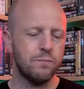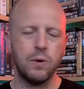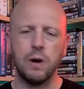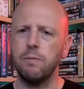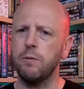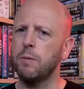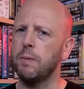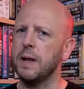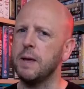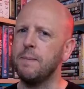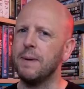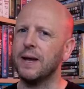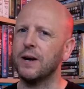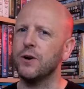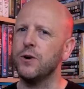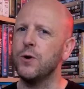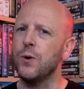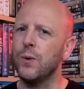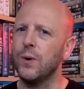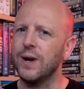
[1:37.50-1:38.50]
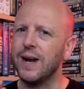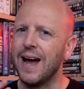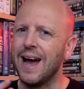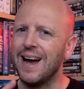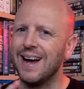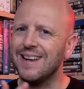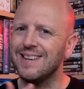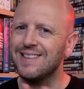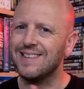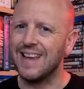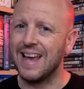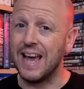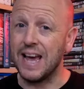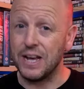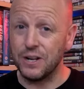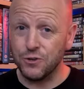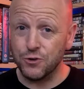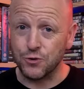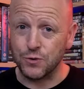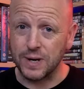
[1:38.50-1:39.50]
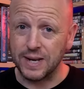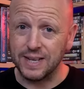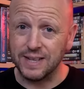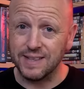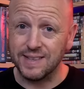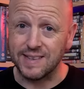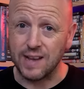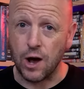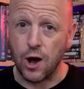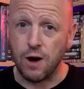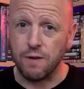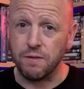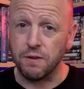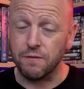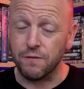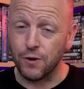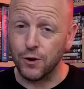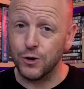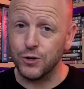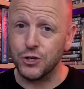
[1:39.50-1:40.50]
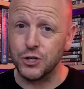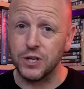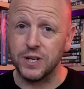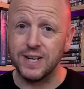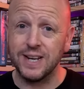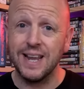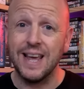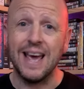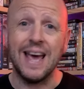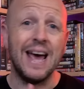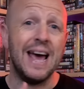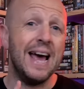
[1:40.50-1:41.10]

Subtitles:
probably better known as Entrails of a Virgin,